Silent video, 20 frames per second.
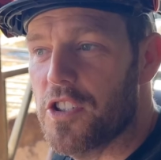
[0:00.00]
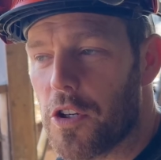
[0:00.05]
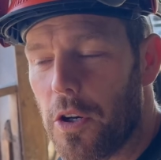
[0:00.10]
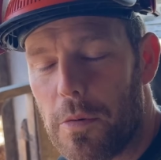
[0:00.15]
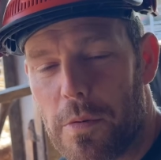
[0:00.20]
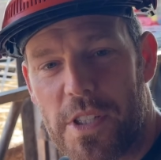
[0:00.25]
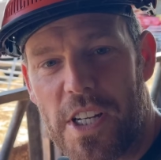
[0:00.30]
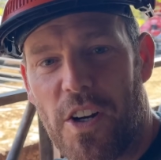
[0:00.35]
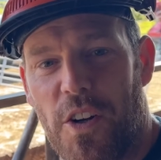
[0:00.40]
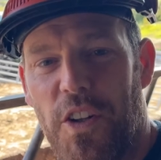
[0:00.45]
So it
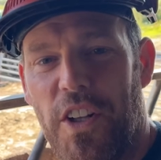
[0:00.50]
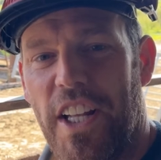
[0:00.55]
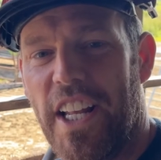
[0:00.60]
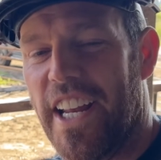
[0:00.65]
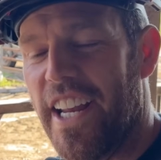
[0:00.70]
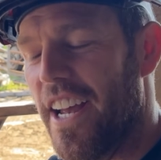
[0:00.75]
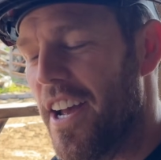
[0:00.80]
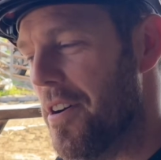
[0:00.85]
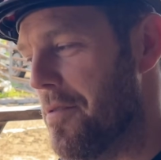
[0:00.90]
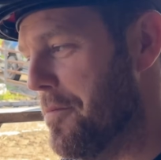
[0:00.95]
was
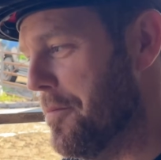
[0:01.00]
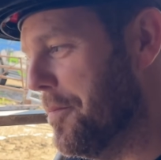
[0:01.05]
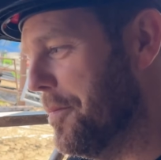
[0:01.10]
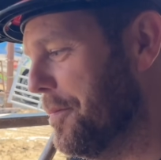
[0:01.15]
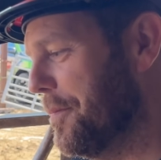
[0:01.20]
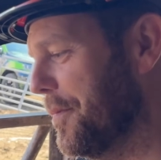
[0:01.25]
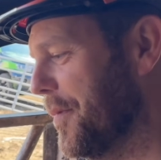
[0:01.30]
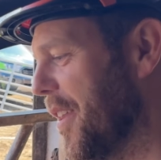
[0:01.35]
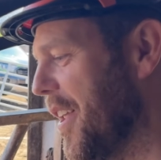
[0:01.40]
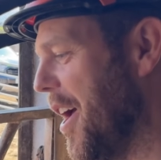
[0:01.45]
only
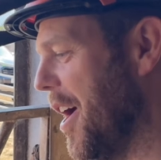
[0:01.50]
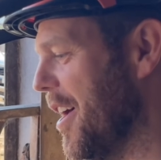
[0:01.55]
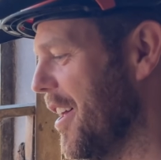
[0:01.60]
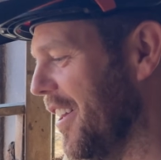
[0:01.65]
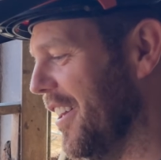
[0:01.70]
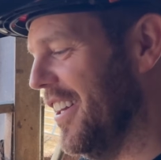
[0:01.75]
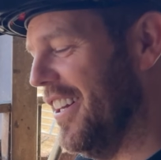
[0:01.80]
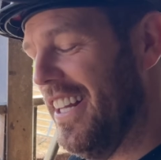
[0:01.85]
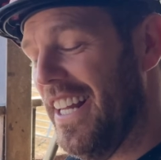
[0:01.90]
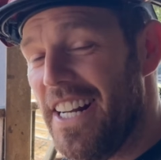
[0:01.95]

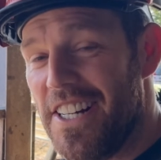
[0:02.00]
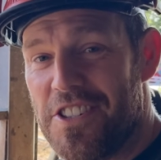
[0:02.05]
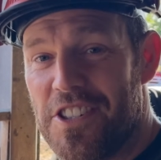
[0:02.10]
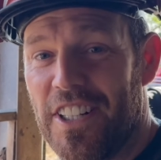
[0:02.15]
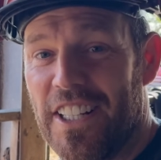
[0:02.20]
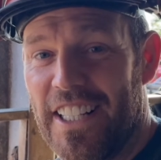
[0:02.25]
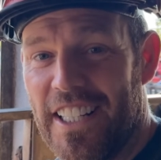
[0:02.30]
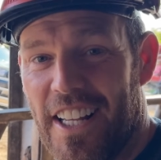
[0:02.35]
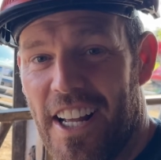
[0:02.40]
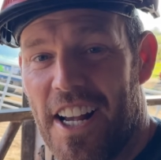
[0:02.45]

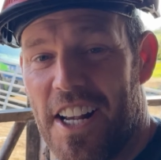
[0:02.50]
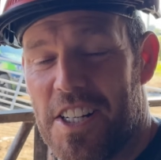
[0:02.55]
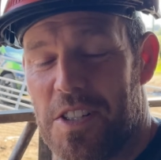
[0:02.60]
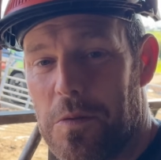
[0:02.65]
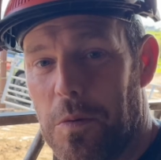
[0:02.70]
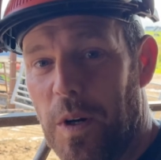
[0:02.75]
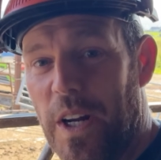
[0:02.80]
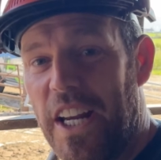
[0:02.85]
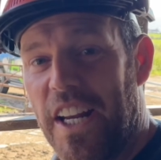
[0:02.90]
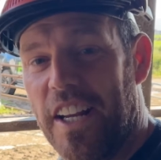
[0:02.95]
literally last
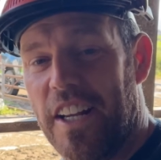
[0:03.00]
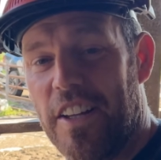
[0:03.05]
week